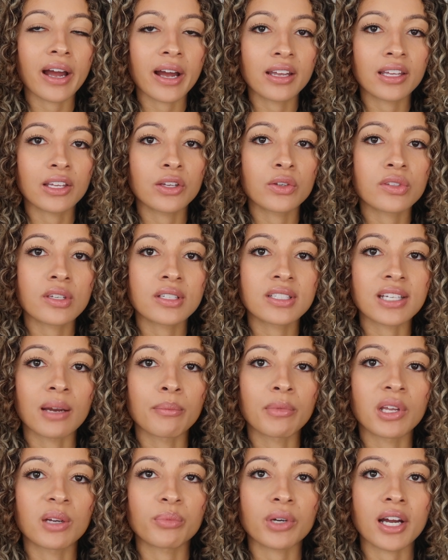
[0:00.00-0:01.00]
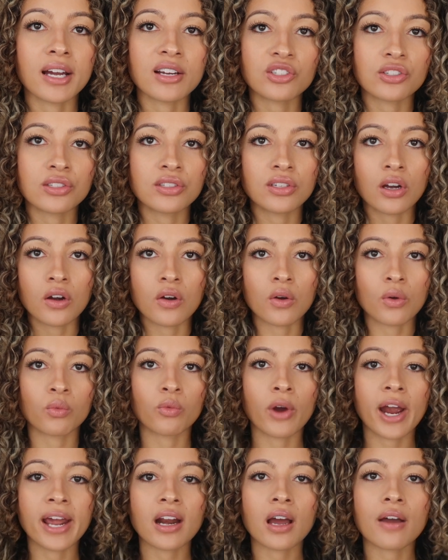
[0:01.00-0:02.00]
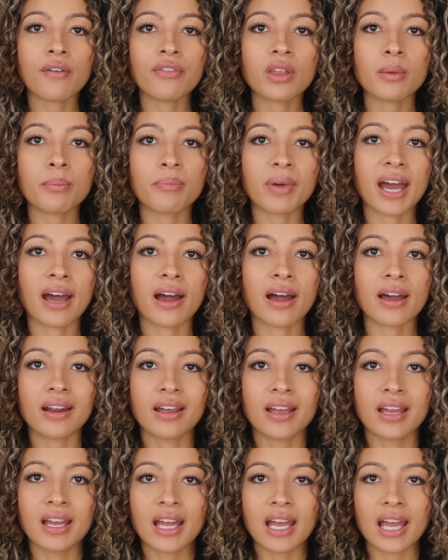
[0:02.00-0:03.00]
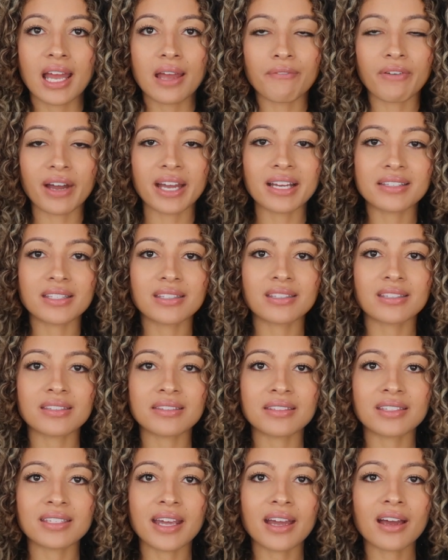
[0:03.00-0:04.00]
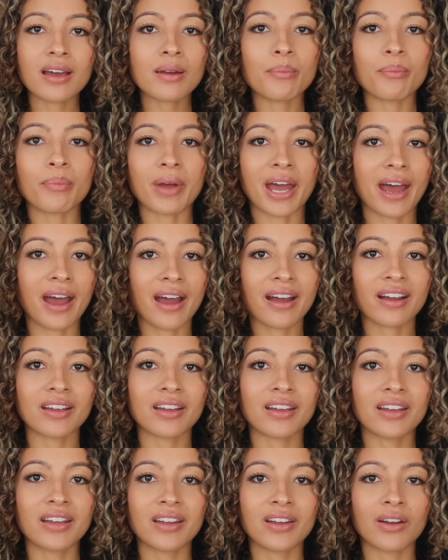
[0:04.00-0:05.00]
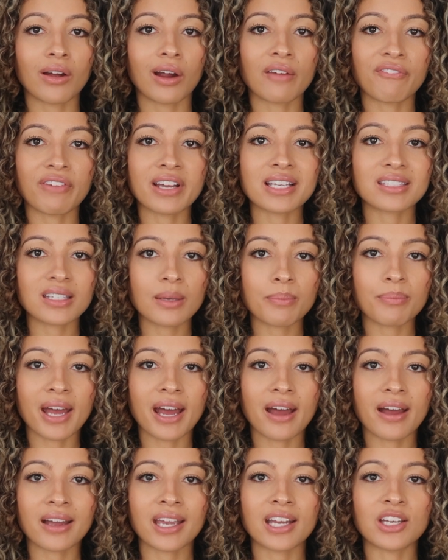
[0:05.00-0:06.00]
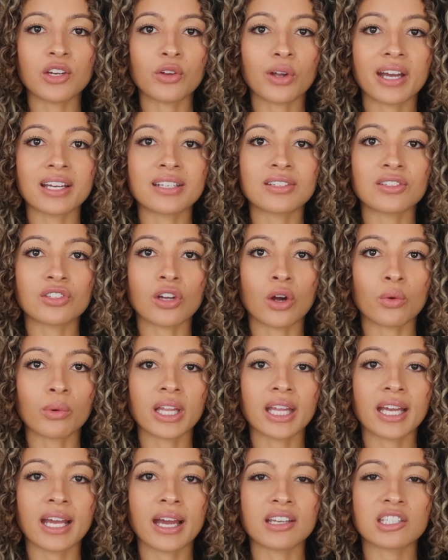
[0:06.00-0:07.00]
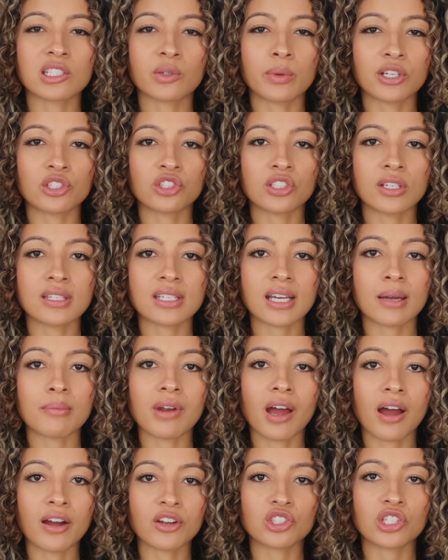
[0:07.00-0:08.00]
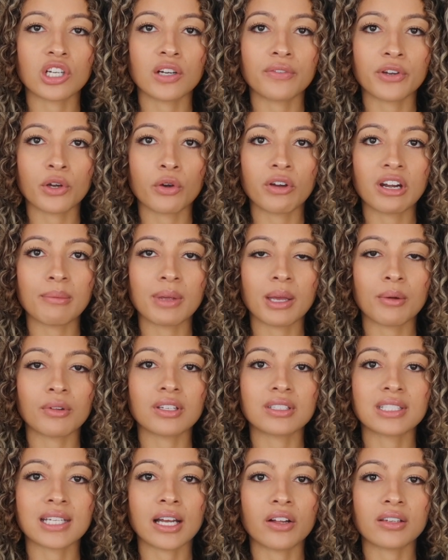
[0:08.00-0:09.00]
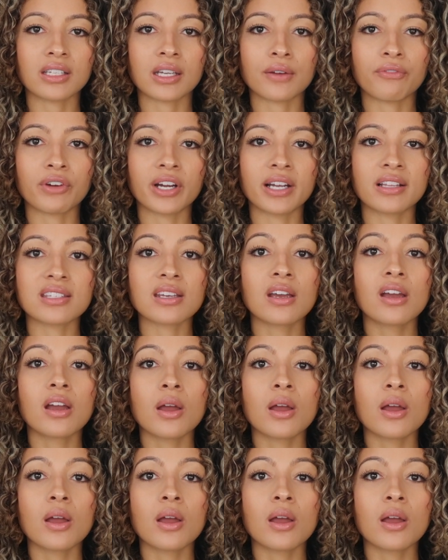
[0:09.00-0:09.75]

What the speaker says: I use the Denman brush. So right off the bat, if I stand back or if I sit back and you guys don't really ask questions, I'm not sure if you're going to be able to tell a difference.